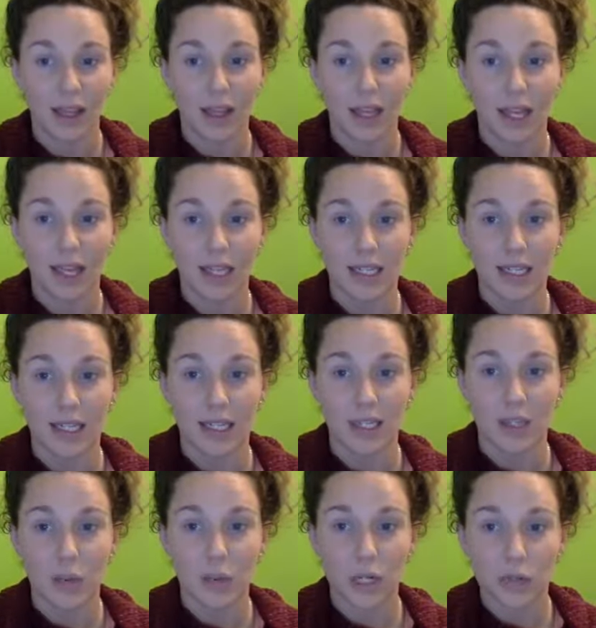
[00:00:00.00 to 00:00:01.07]
and
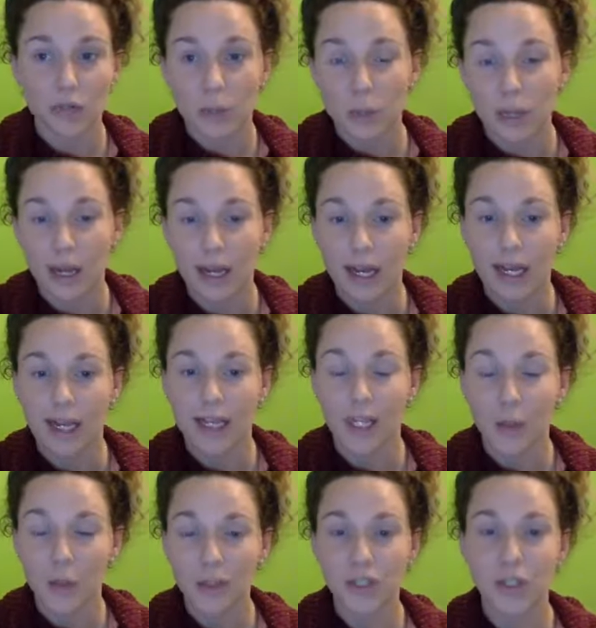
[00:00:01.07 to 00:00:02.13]
you want
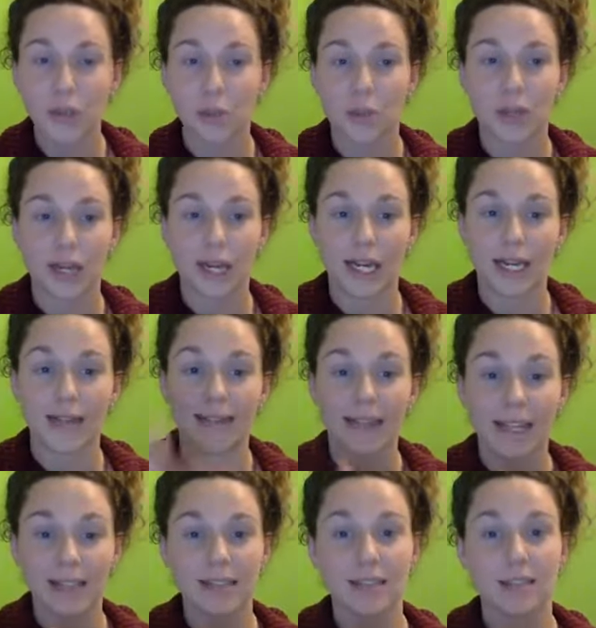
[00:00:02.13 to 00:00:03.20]
to apply
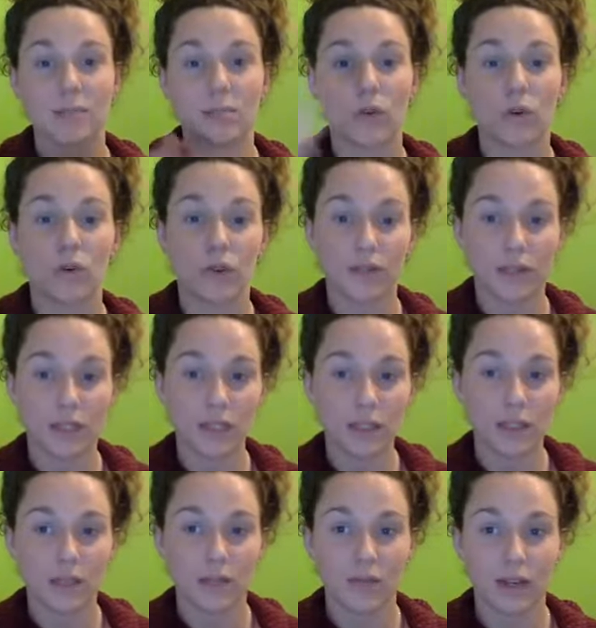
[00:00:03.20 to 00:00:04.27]
less more often
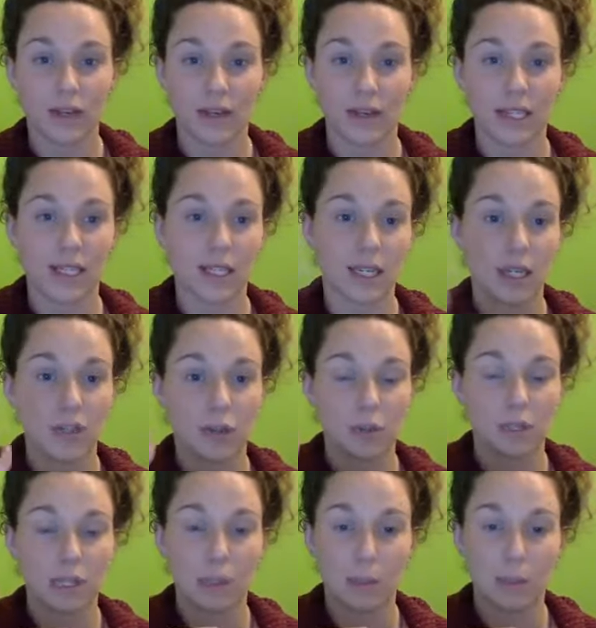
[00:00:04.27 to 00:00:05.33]
rather than 10
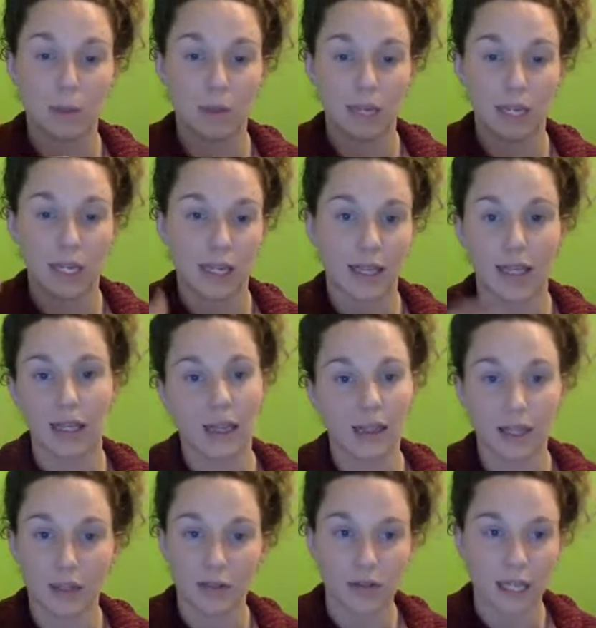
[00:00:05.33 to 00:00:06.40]
drops in the morning and then
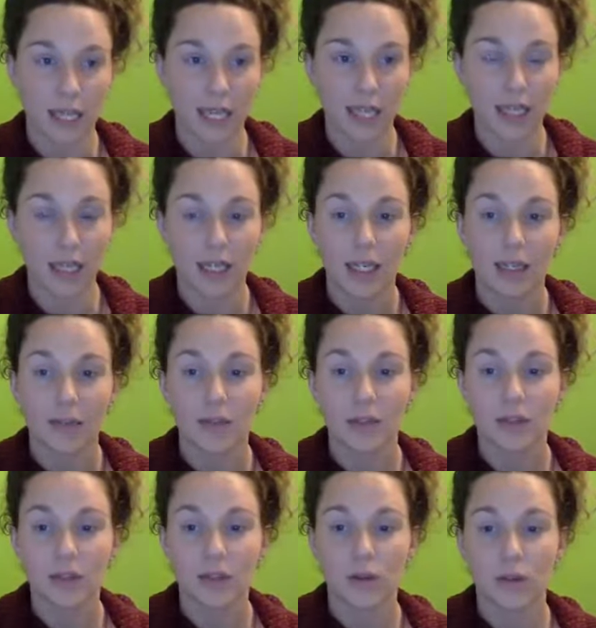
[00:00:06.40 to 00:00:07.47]
nothing all day,
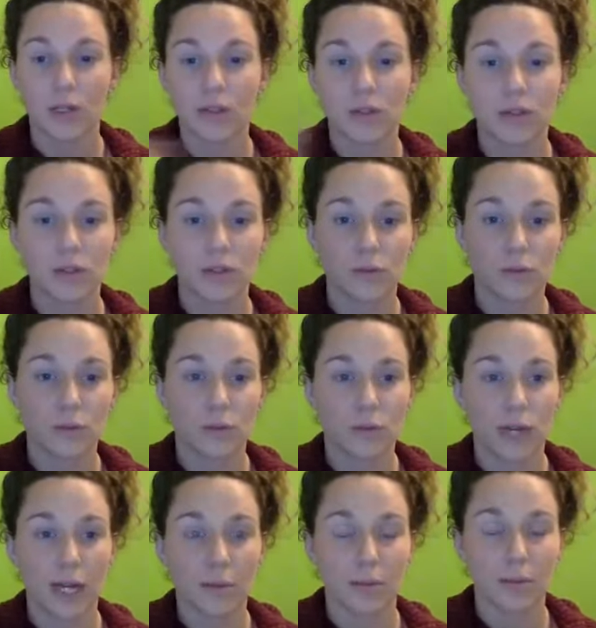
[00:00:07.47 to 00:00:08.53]
because the oils
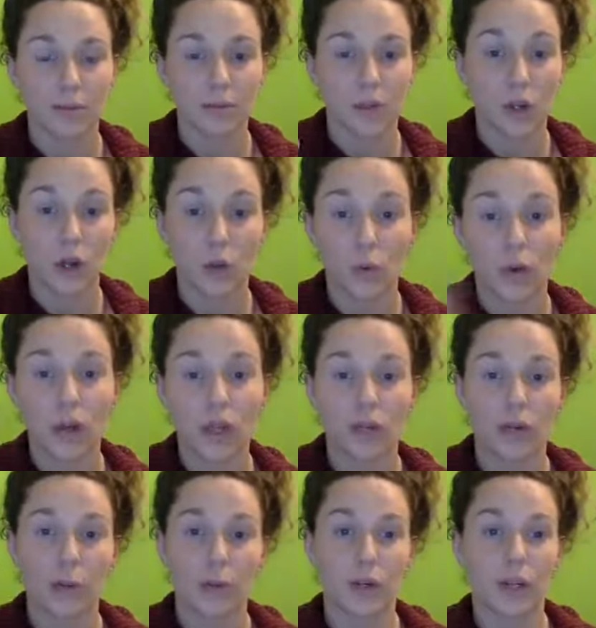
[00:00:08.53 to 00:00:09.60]
work through
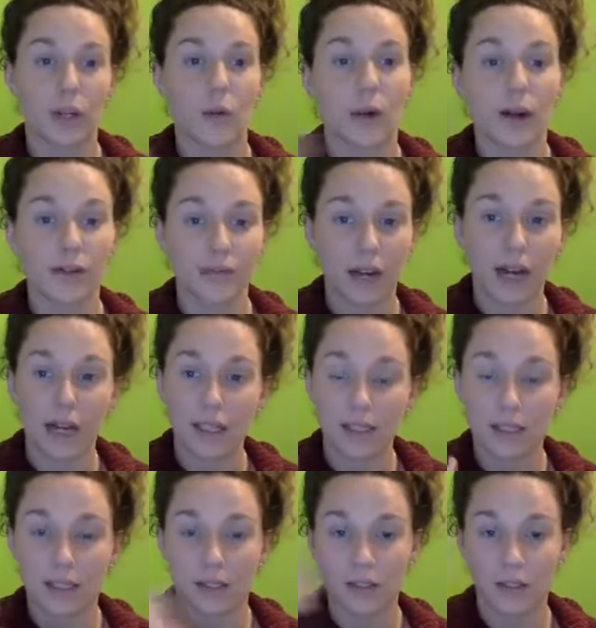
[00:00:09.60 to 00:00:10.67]
our body quite
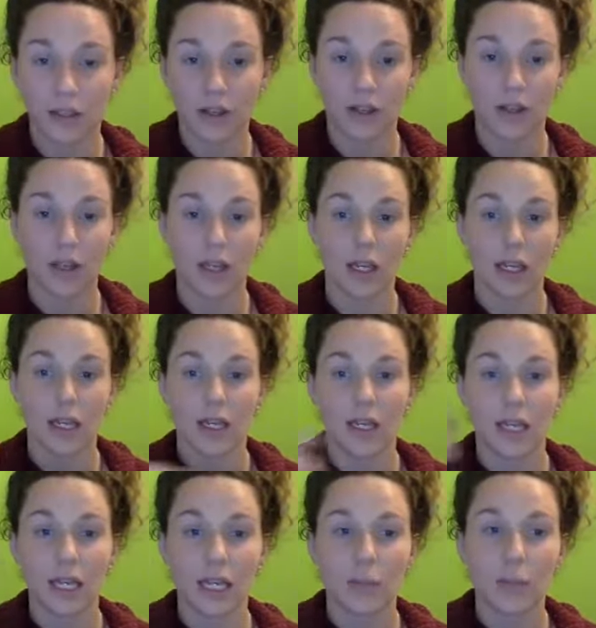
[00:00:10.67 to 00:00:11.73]
fast. So you're
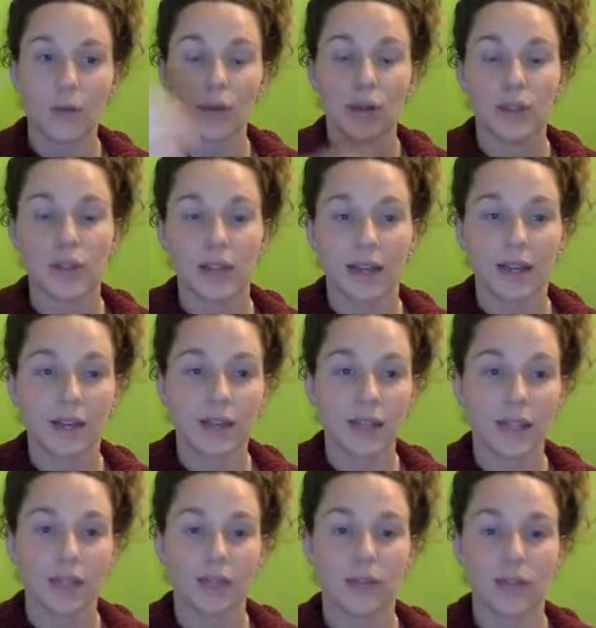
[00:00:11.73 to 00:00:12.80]
getting more use out of
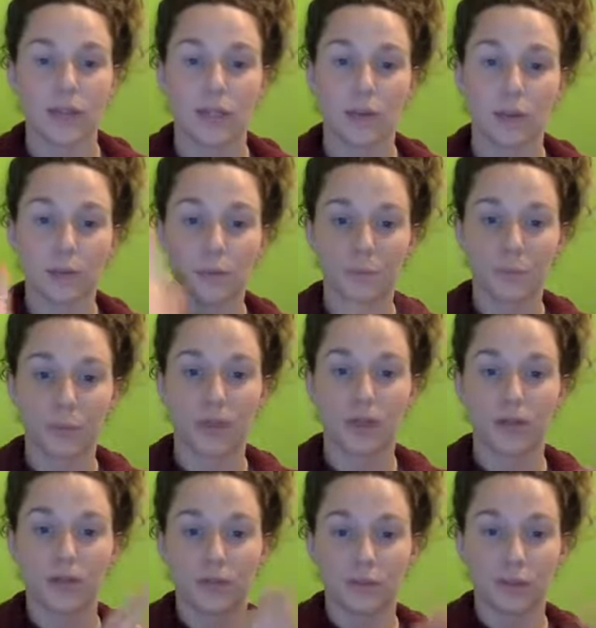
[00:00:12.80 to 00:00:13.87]
it if you're going to
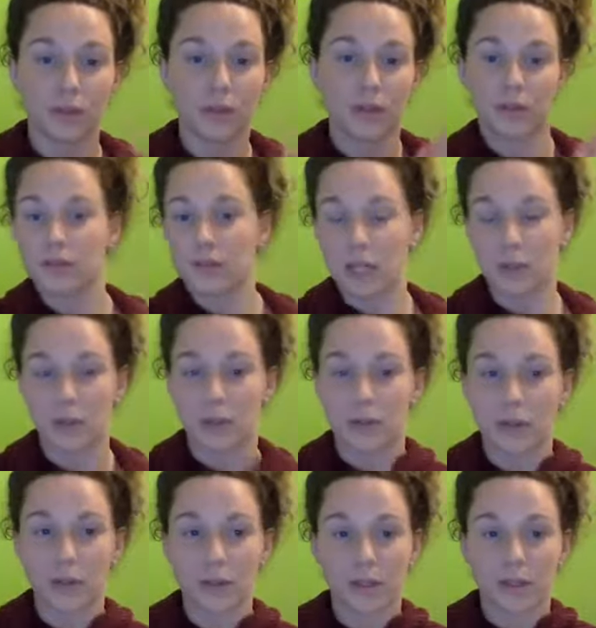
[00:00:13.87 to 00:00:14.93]
put a couple of
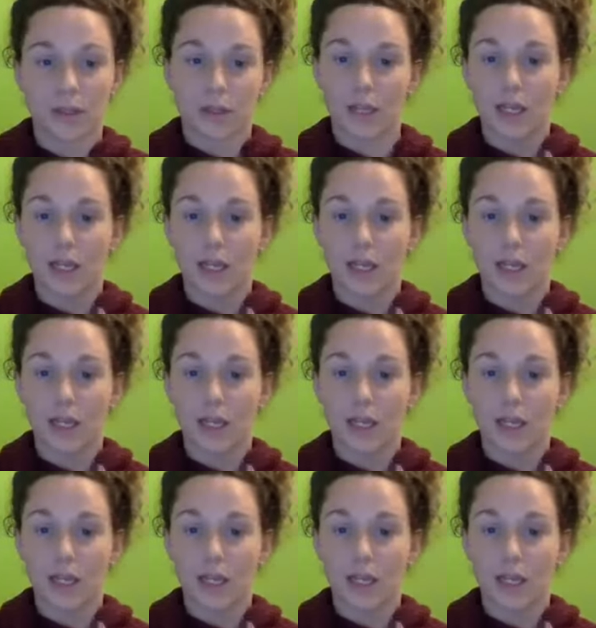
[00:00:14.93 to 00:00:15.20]
drops on